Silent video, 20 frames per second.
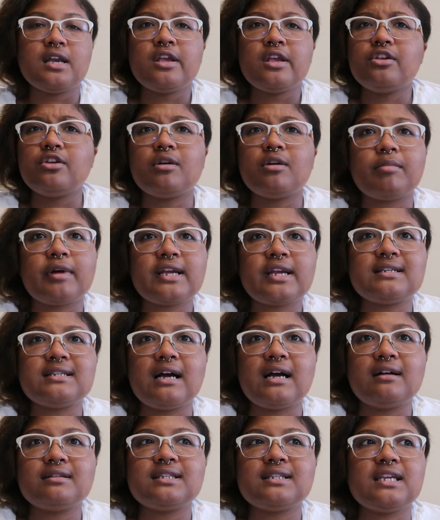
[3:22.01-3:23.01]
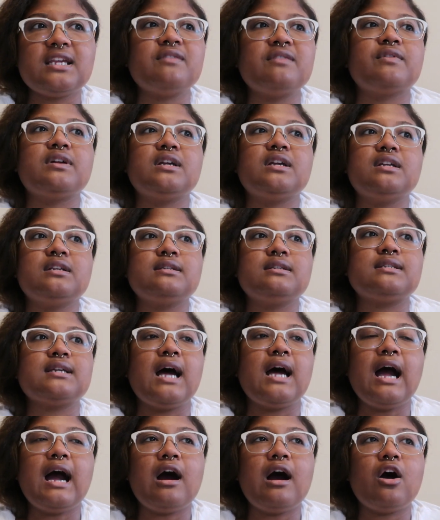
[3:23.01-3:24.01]
You can break it down to even to
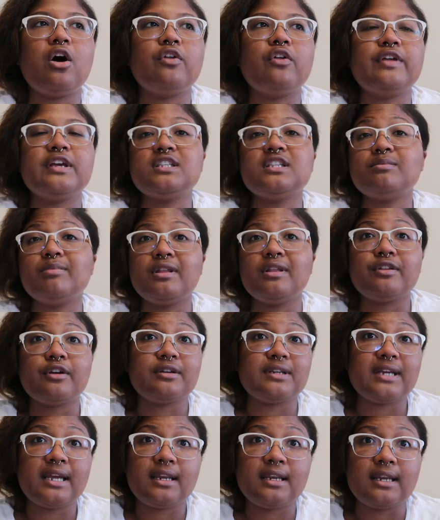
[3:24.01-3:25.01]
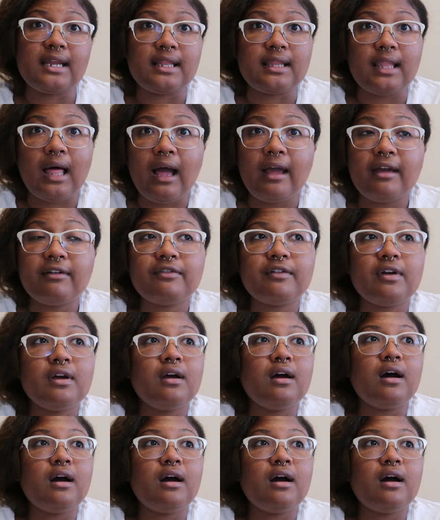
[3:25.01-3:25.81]
how they spend their day-to-day life.